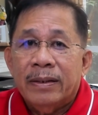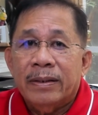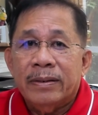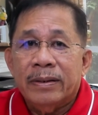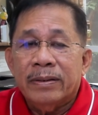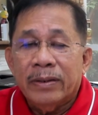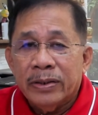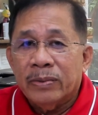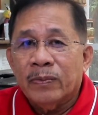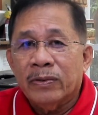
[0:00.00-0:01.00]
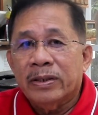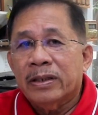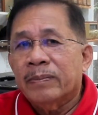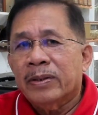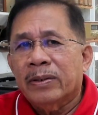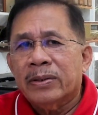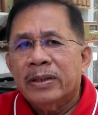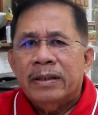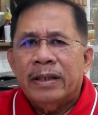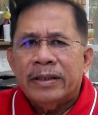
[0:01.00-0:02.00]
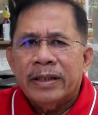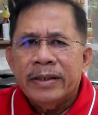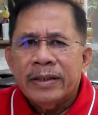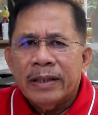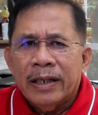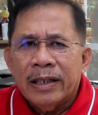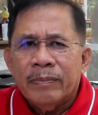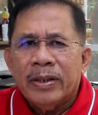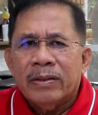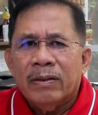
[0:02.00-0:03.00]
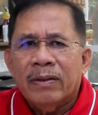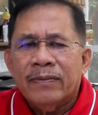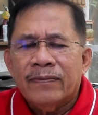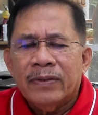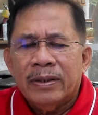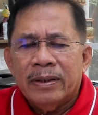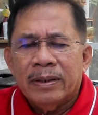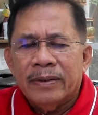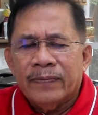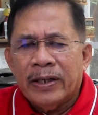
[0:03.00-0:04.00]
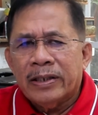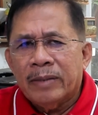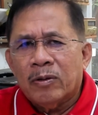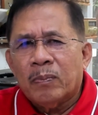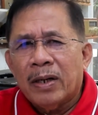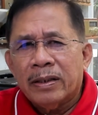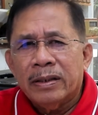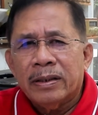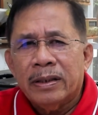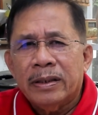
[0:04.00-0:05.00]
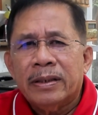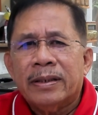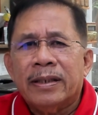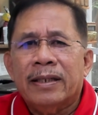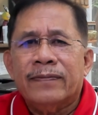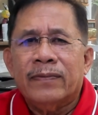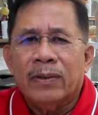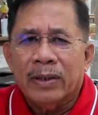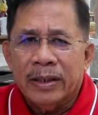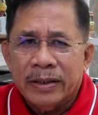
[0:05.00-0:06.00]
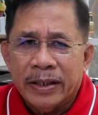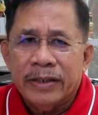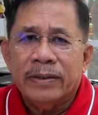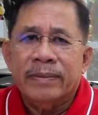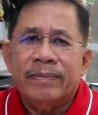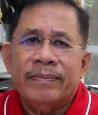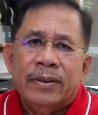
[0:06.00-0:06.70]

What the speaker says: The reason for this is because the essential element of unfair labor practice is self-organization,